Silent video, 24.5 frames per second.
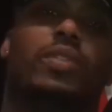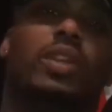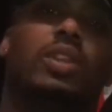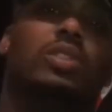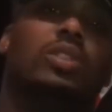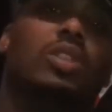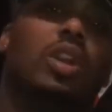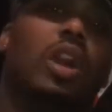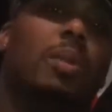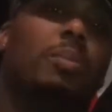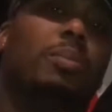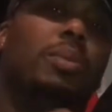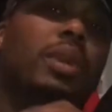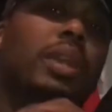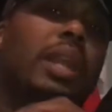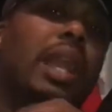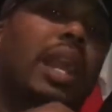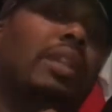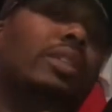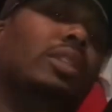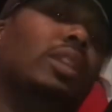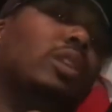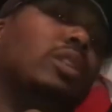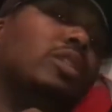first started putting
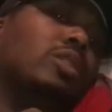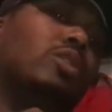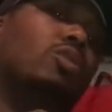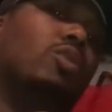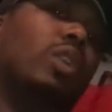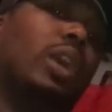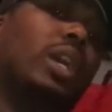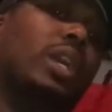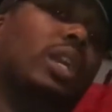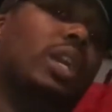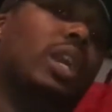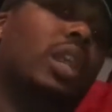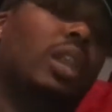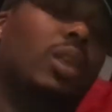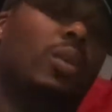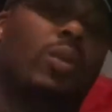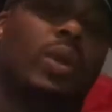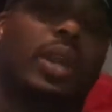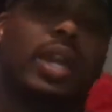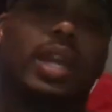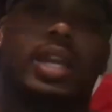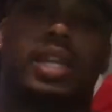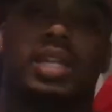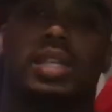out those gray
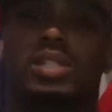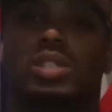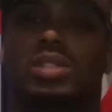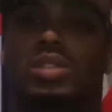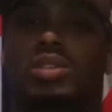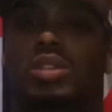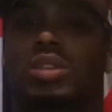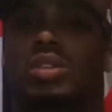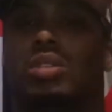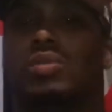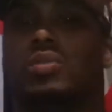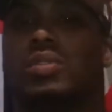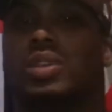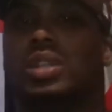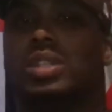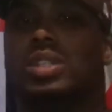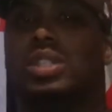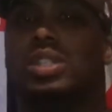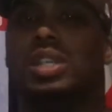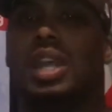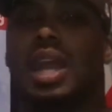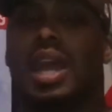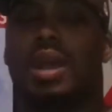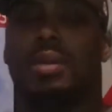colorways, you know, for the
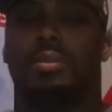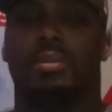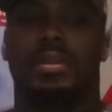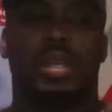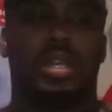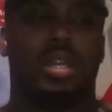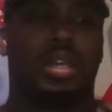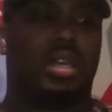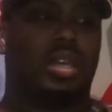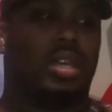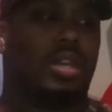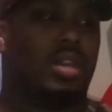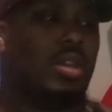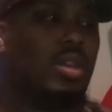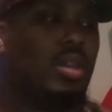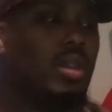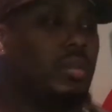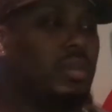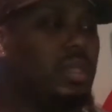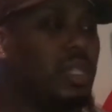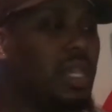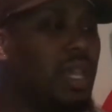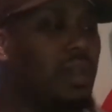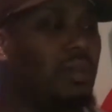shop. You know
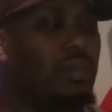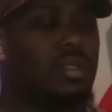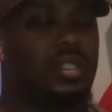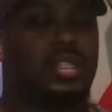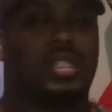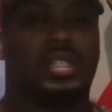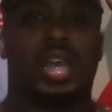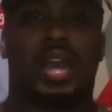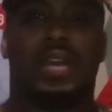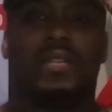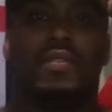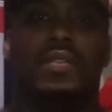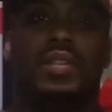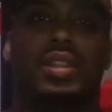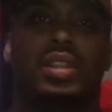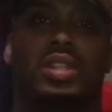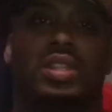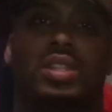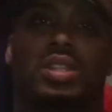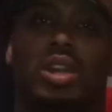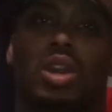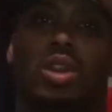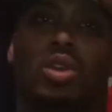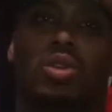what I'm saying? It was definitely
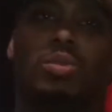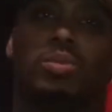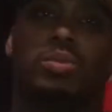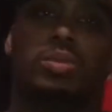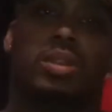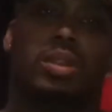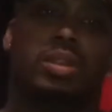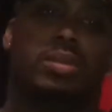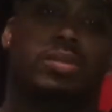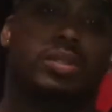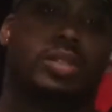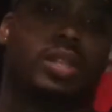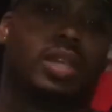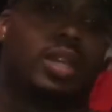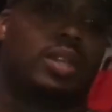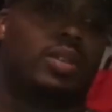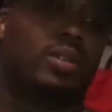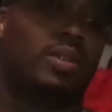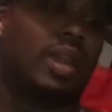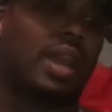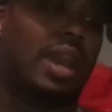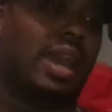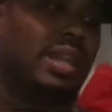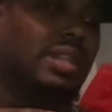dope. You know what I'm saying?
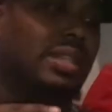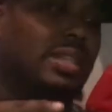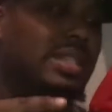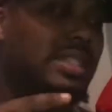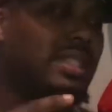You had the